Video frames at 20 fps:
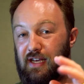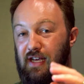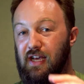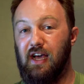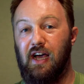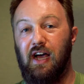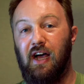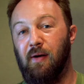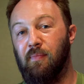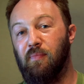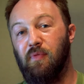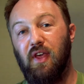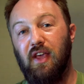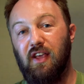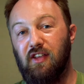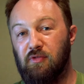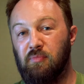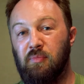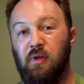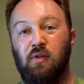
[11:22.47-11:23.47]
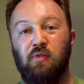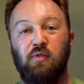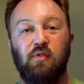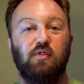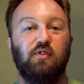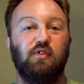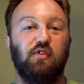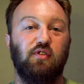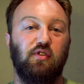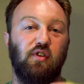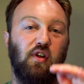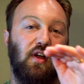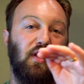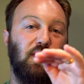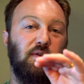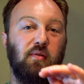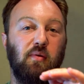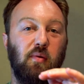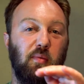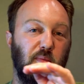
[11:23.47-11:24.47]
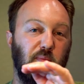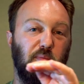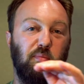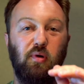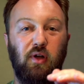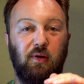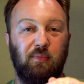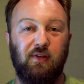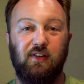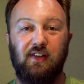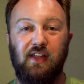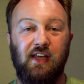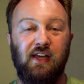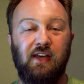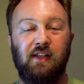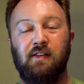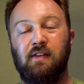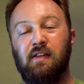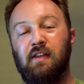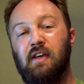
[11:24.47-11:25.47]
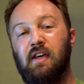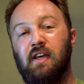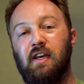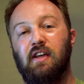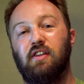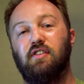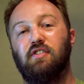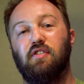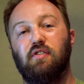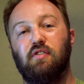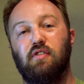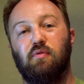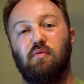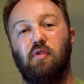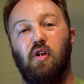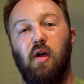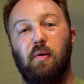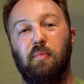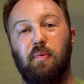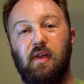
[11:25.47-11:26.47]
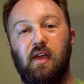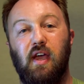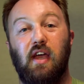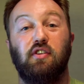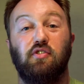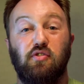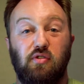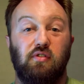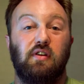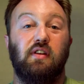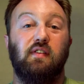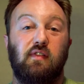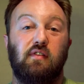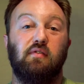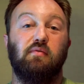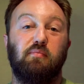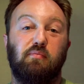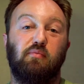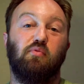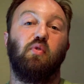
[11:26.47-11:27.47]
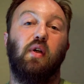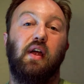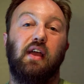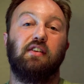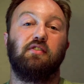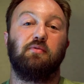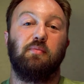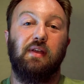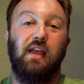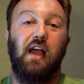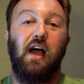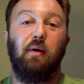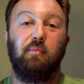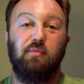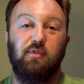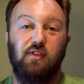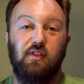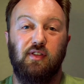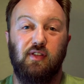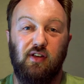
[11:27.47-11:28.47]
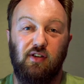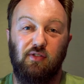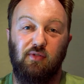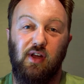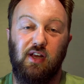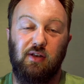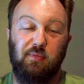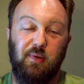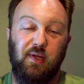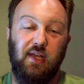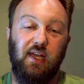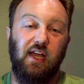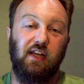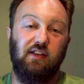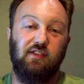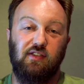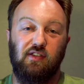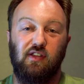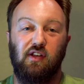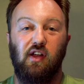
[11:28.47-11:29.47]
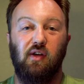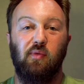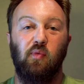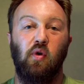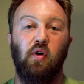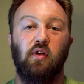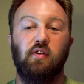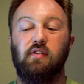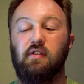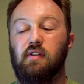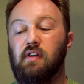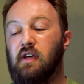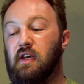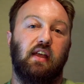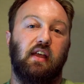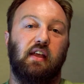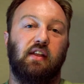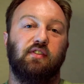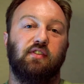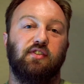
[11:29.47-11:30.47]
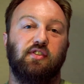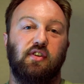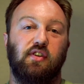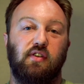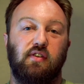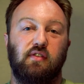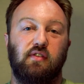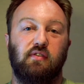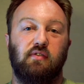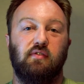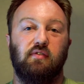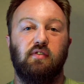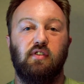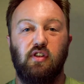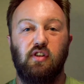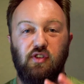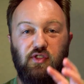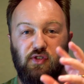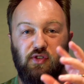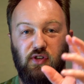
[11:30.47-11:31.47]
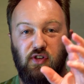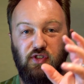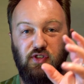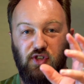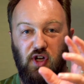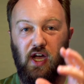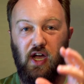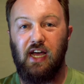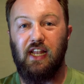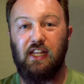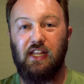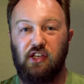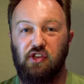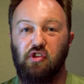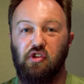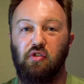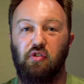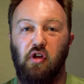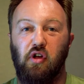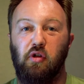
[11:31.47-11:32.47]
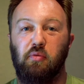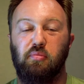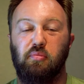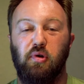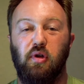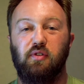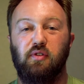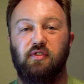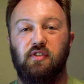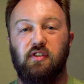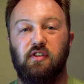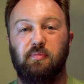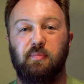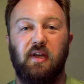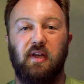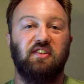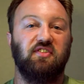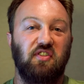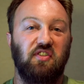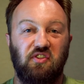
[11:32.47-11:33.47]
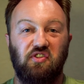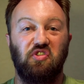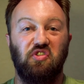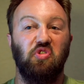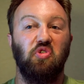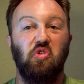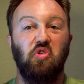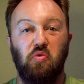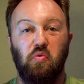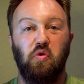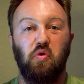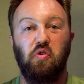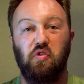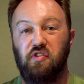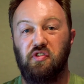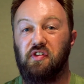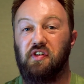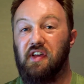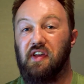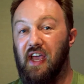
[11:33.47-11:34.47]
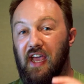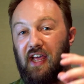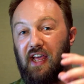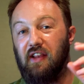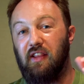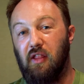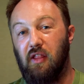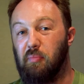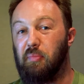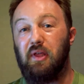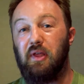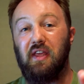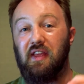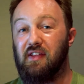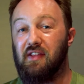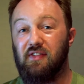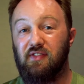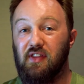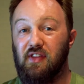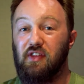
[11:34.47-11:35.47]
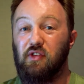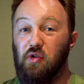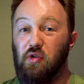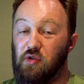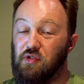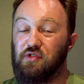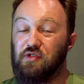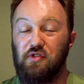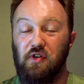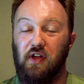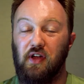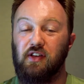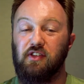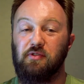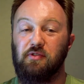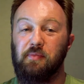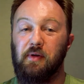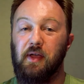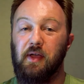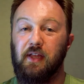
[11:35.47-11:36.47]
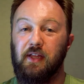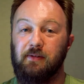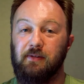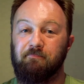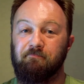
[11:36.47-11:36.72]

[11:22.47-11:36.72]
um, these minerals to try and bring me down to the right pH or even raise me up to the correct pH that I want and so you sort of dial in your own process based on your water and the beers that you're trying to make.